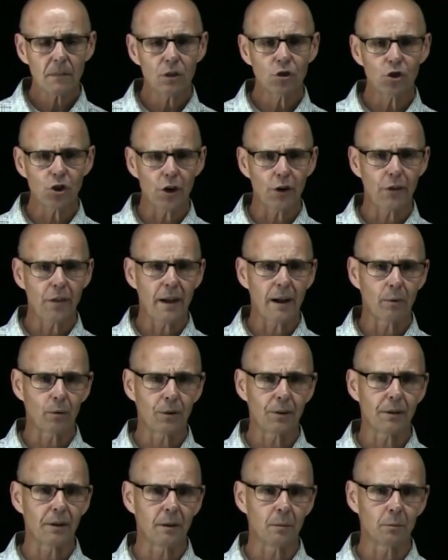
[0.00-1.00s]
Shared that
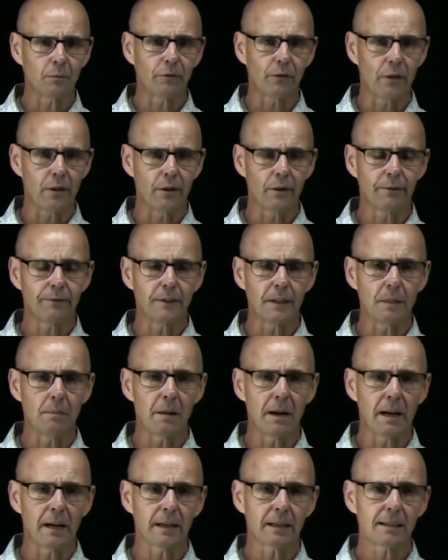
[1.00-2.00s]
with them for their
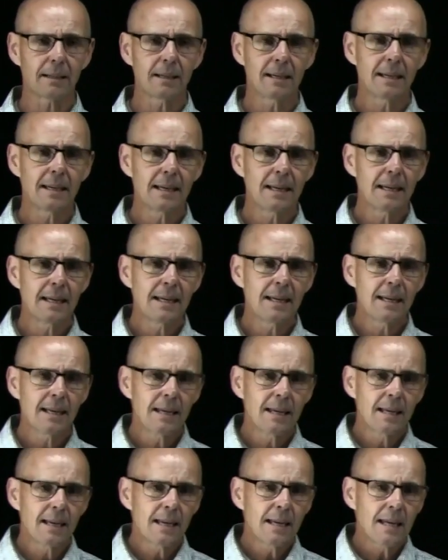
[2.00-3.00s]
feedback.
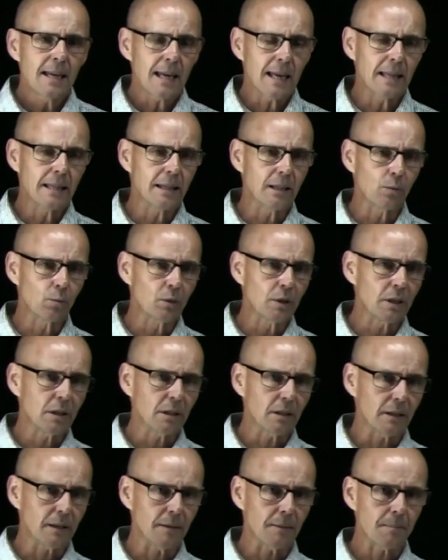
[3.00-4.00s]
And then
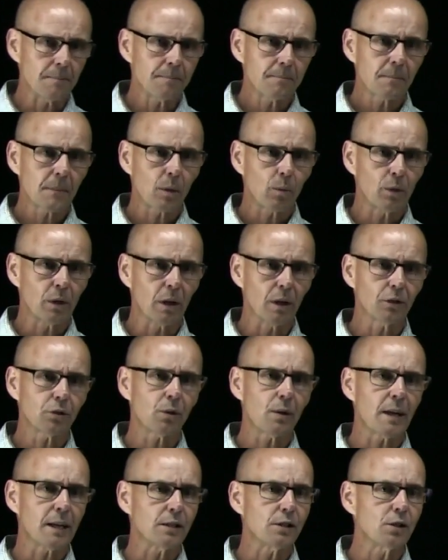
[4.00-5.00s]
we
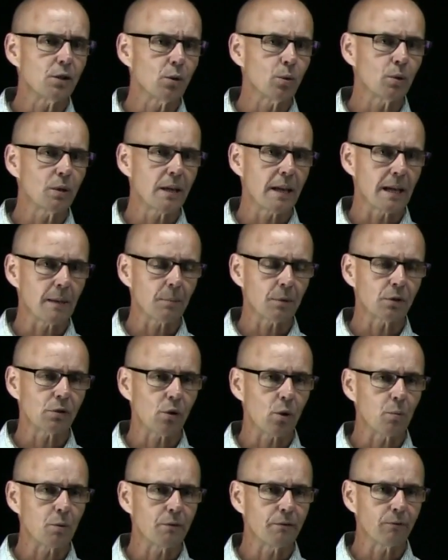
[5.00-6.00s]
also had 2 campus
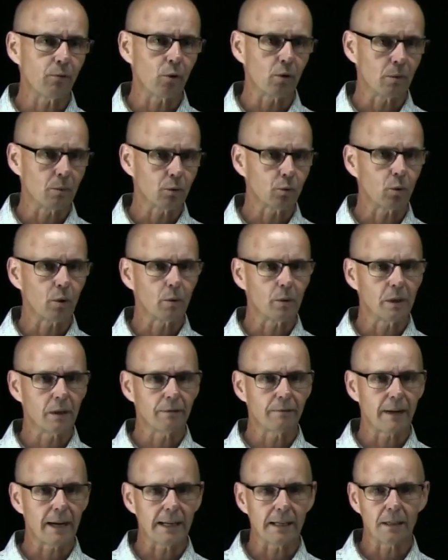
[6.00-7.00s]
open forums where we
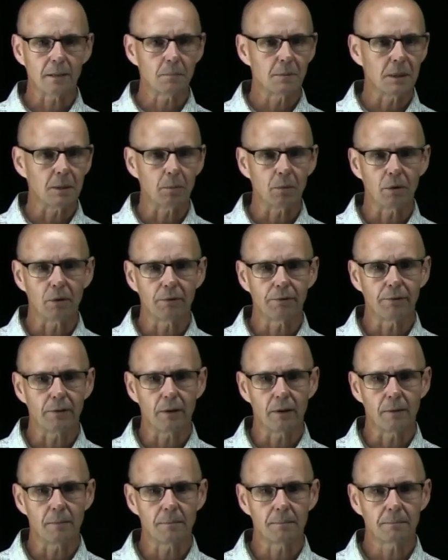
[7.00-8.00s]
invited people
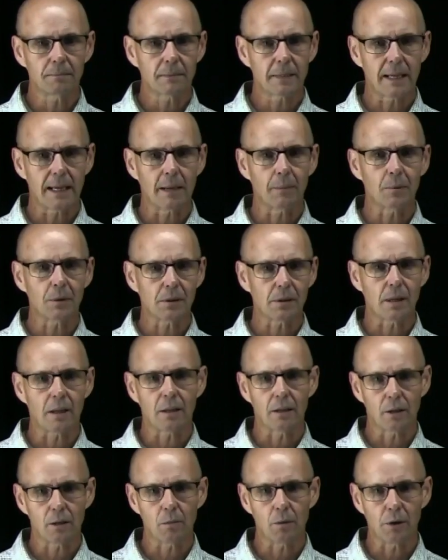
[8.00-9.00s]
from campus
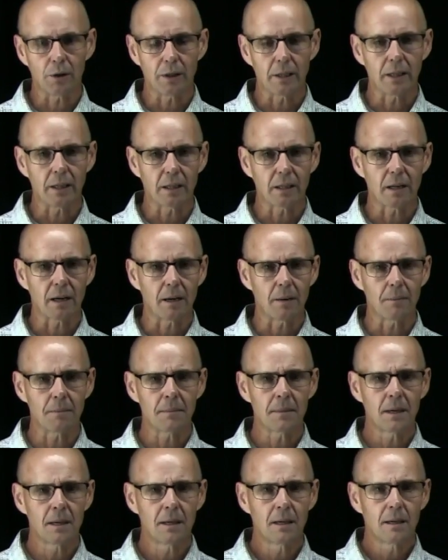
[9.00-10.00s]
and the community to
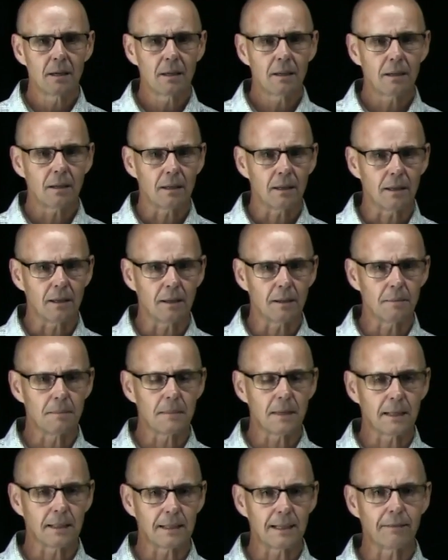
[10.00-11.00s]
come
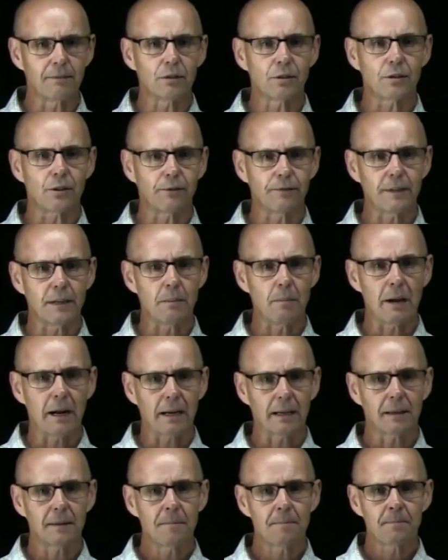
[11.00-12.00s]
and give us their
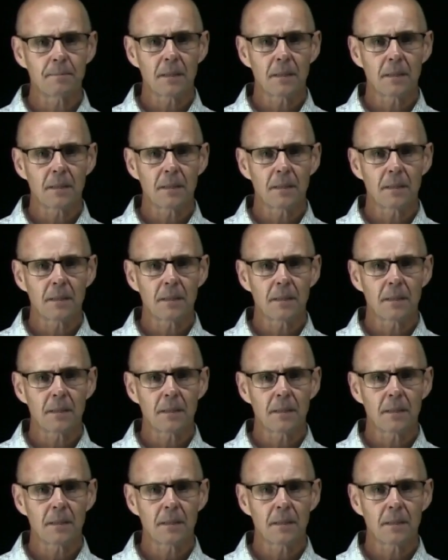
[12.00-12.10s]
feedback.